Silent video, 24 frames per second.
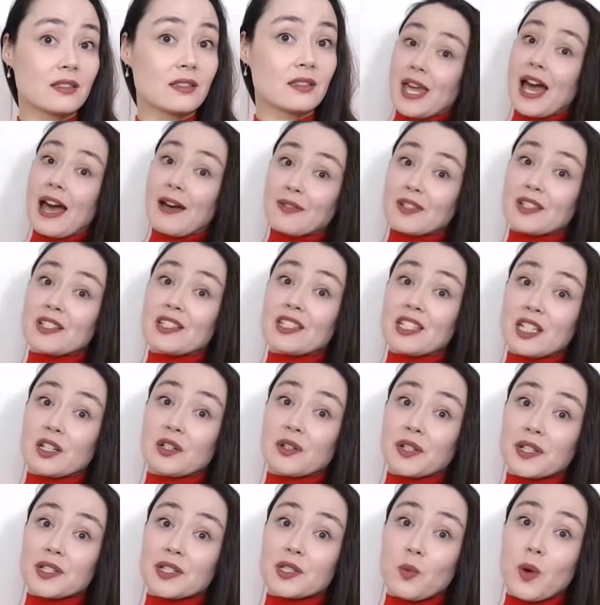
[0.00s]
I have a
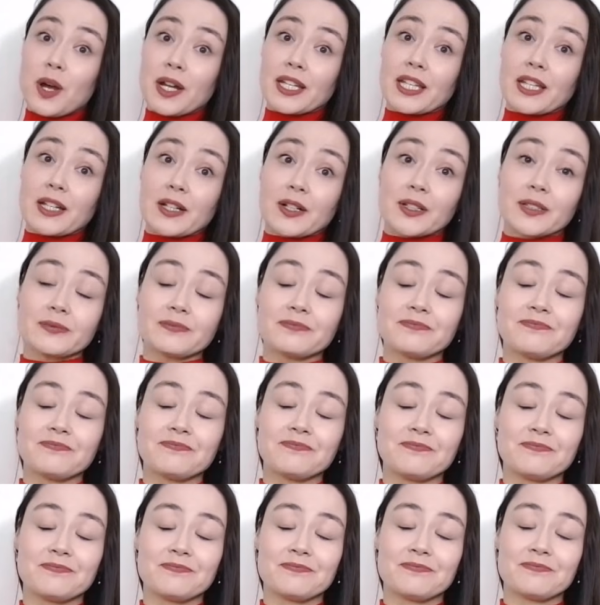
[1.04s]
serious one here.
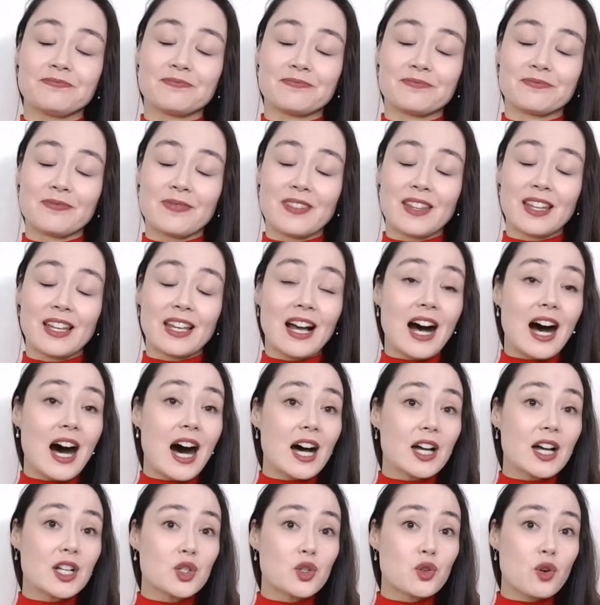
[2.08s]

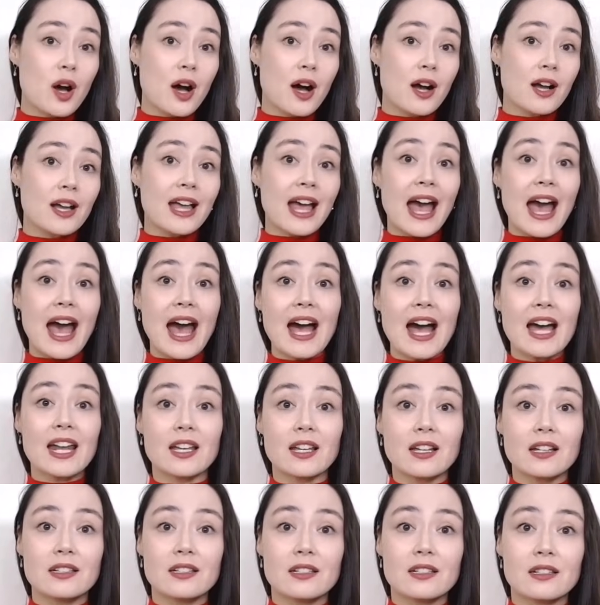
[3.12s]
A drug
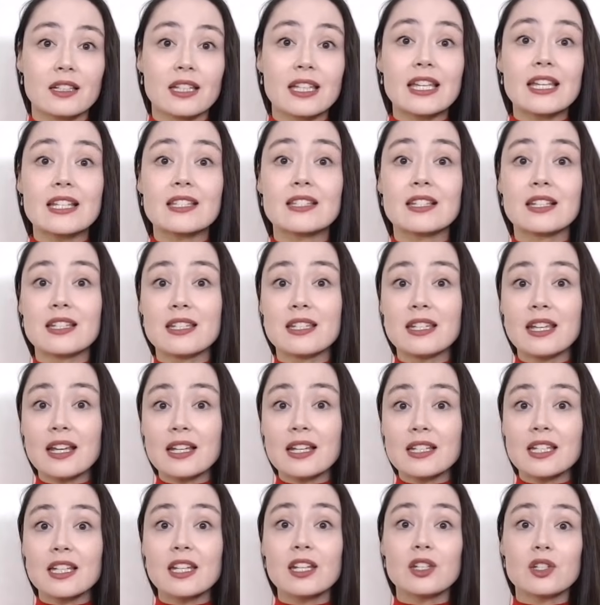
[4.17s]
addict is
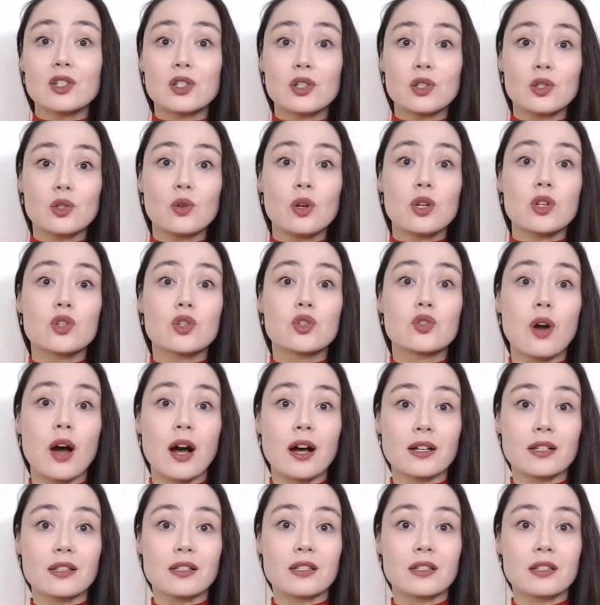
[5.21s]
addicted to
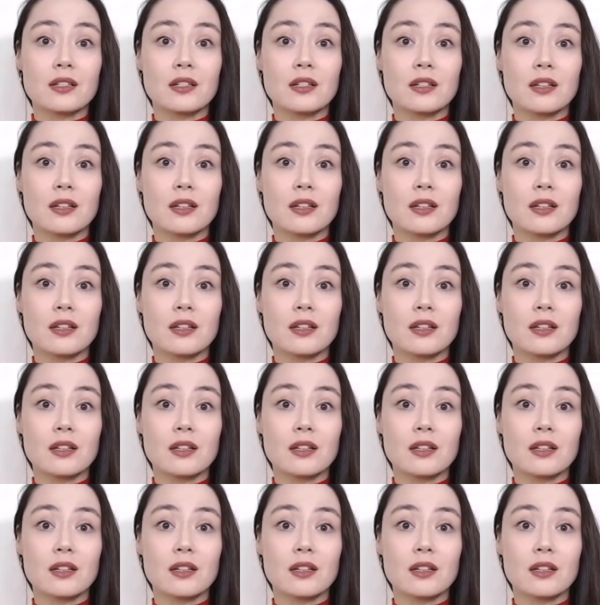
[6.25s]
drugs.